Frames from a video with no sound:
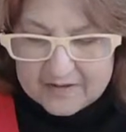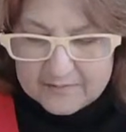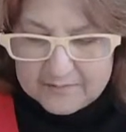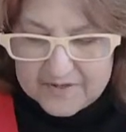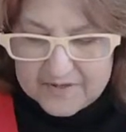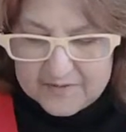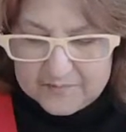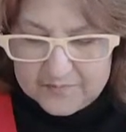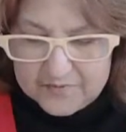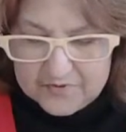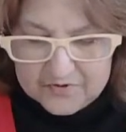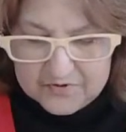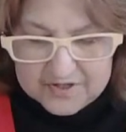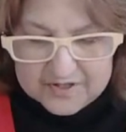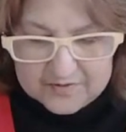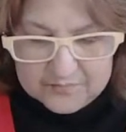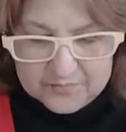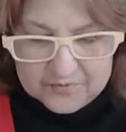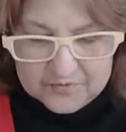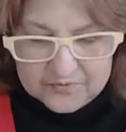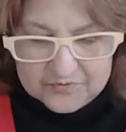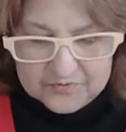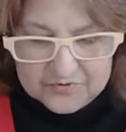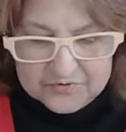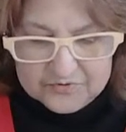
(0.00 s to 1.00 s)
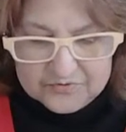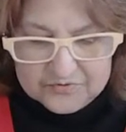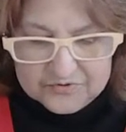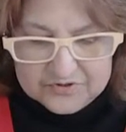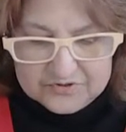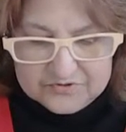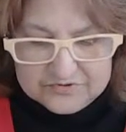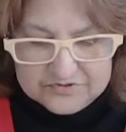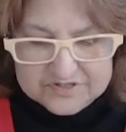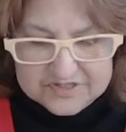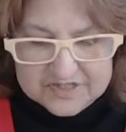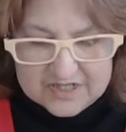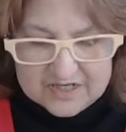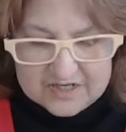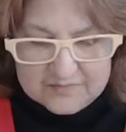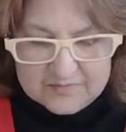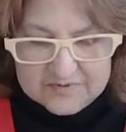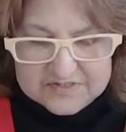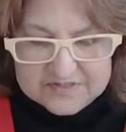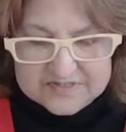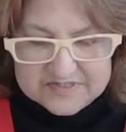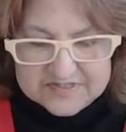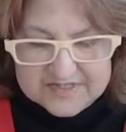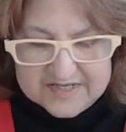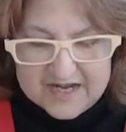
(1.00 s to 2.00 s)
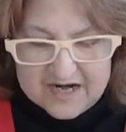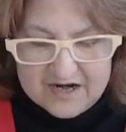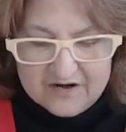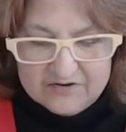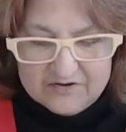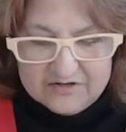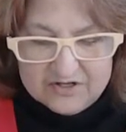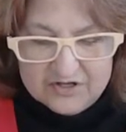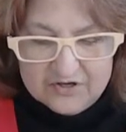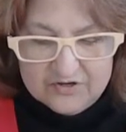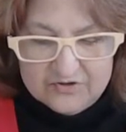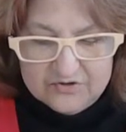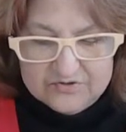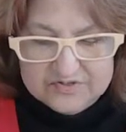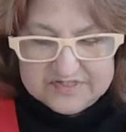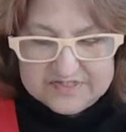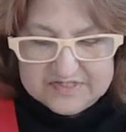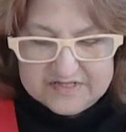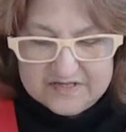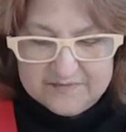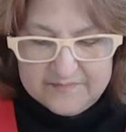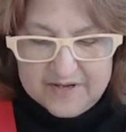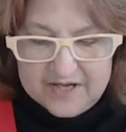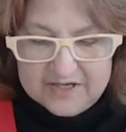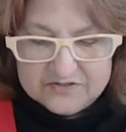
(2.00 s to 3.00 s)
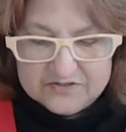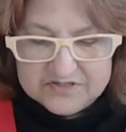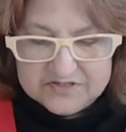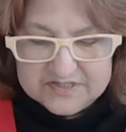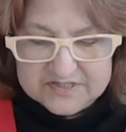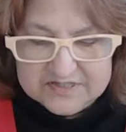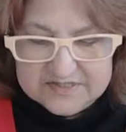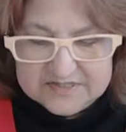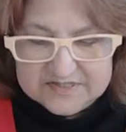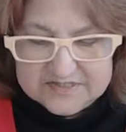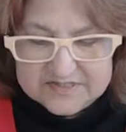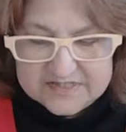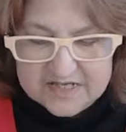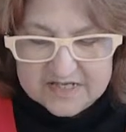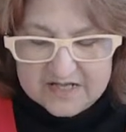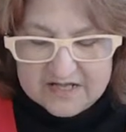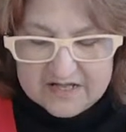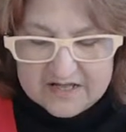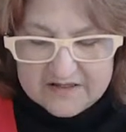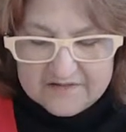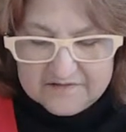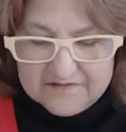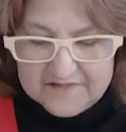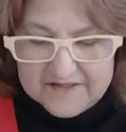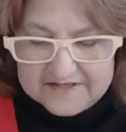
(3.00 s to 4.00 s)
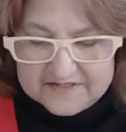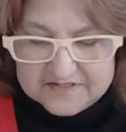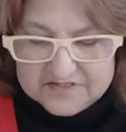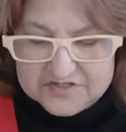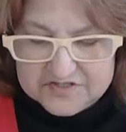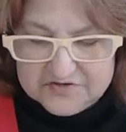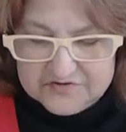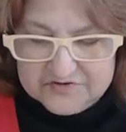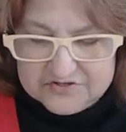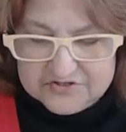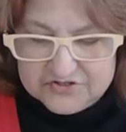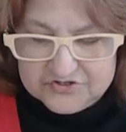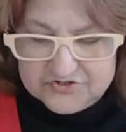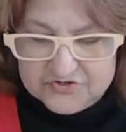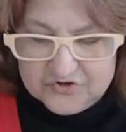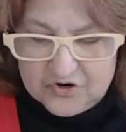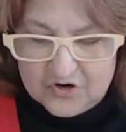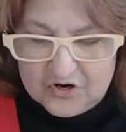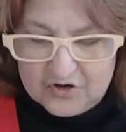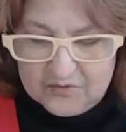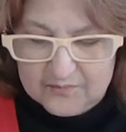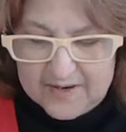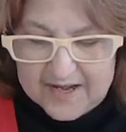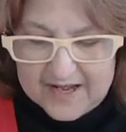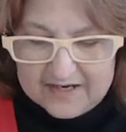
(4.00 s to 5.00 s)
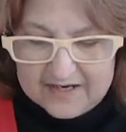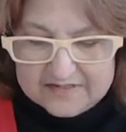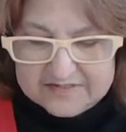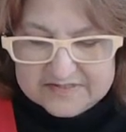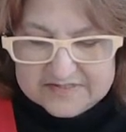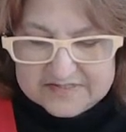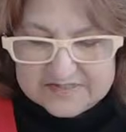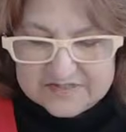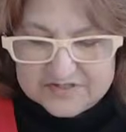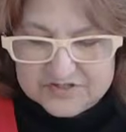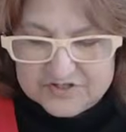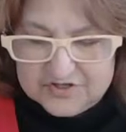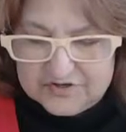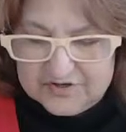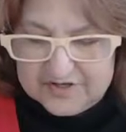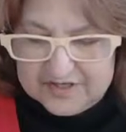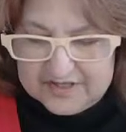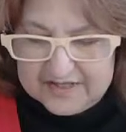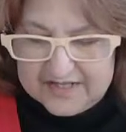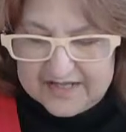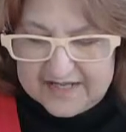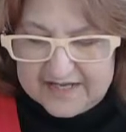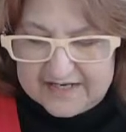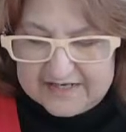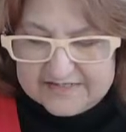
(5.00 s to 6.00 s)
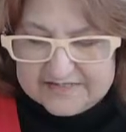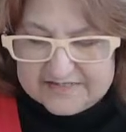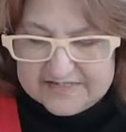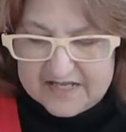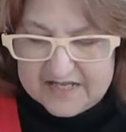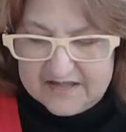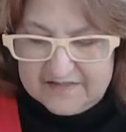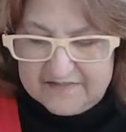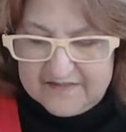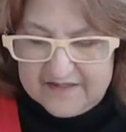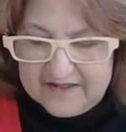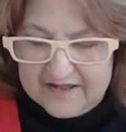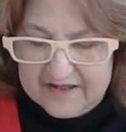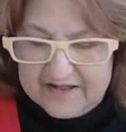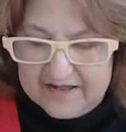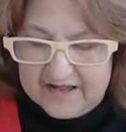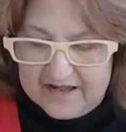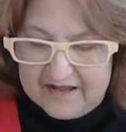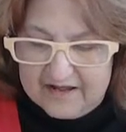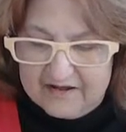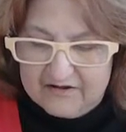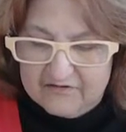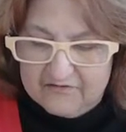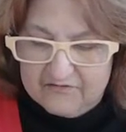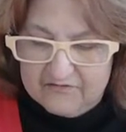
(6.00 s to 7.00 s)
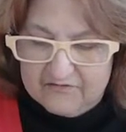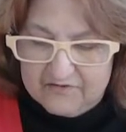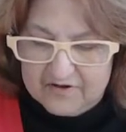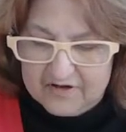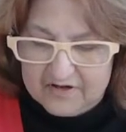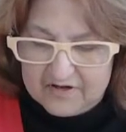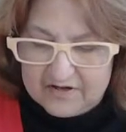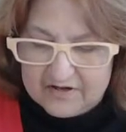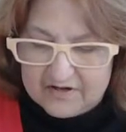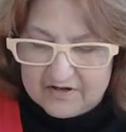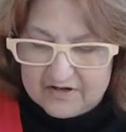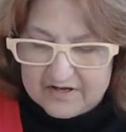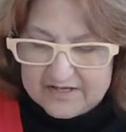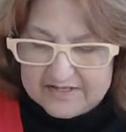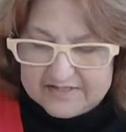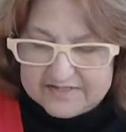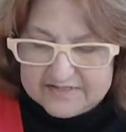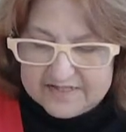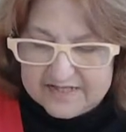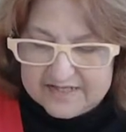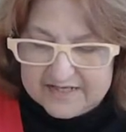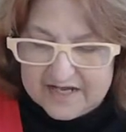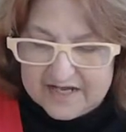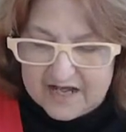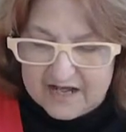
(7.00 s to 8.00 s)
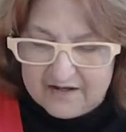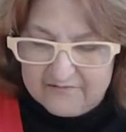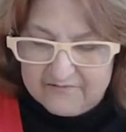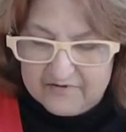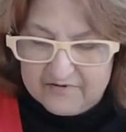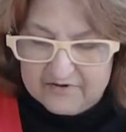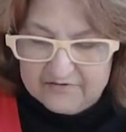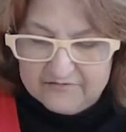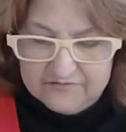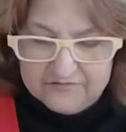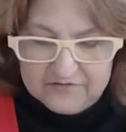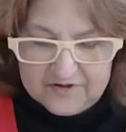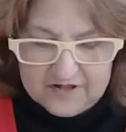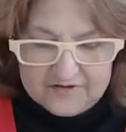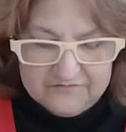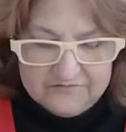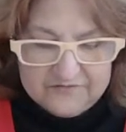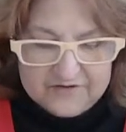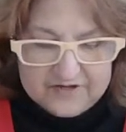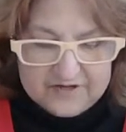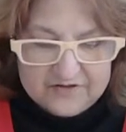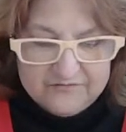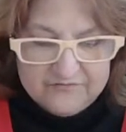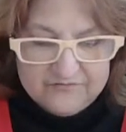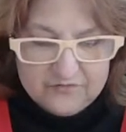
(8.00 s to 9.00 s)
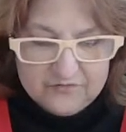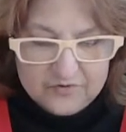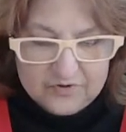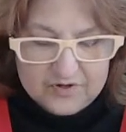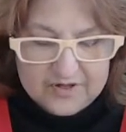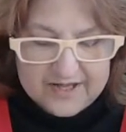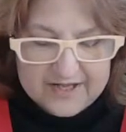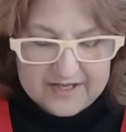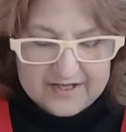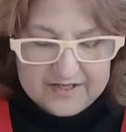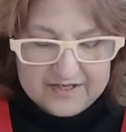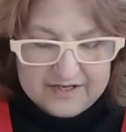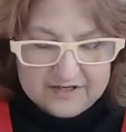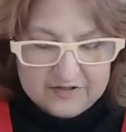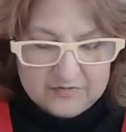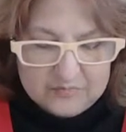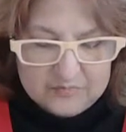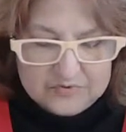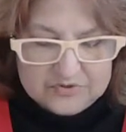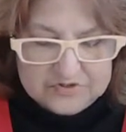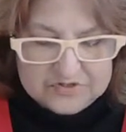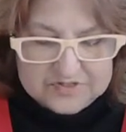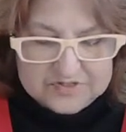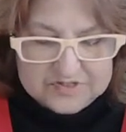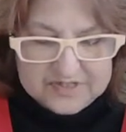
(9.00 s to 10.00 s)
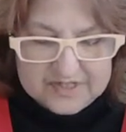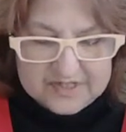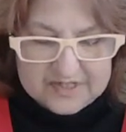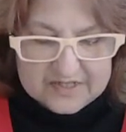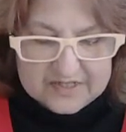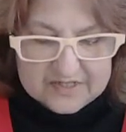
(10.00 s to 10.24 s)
People in Peru use llamas to carry loads in the mountains. Thanks to their strong backs and sturdy legs, and it's like having fluffy, four-legged helpers.